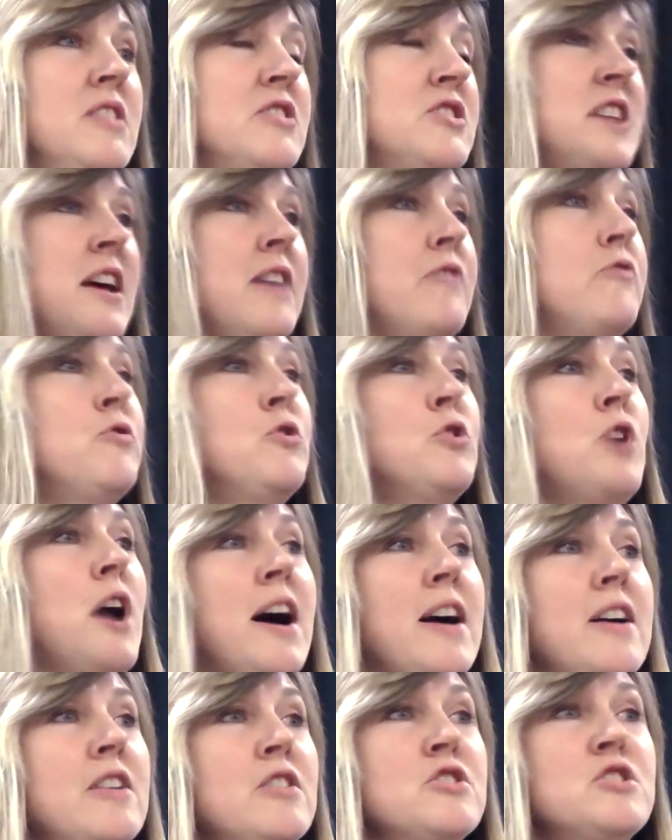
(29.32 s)
sat 4
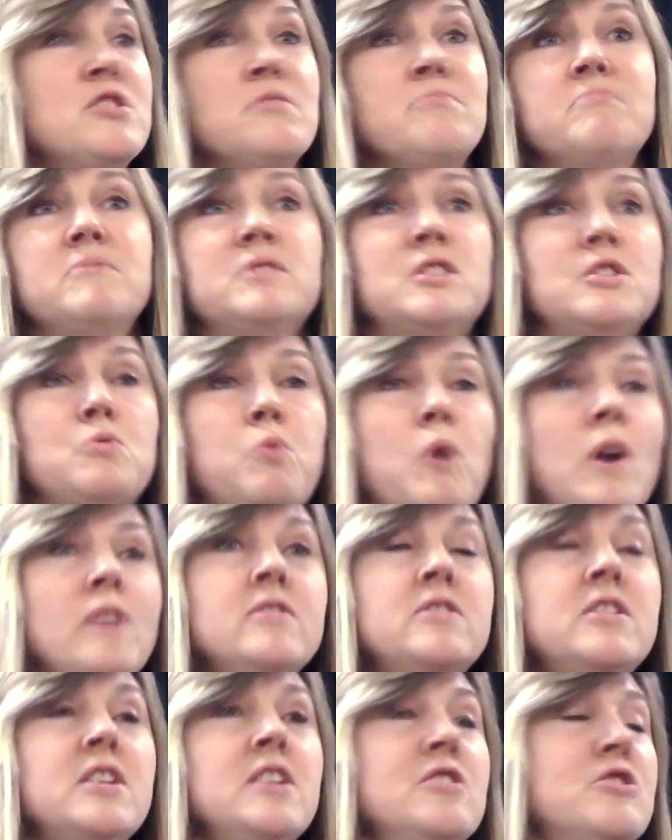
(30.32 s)
hires, did
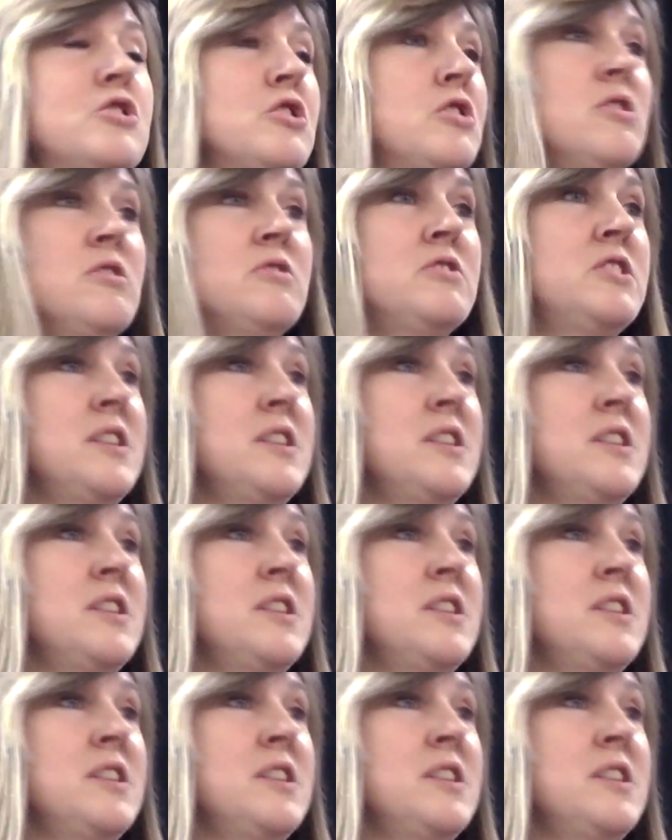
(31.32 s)
1 teacher.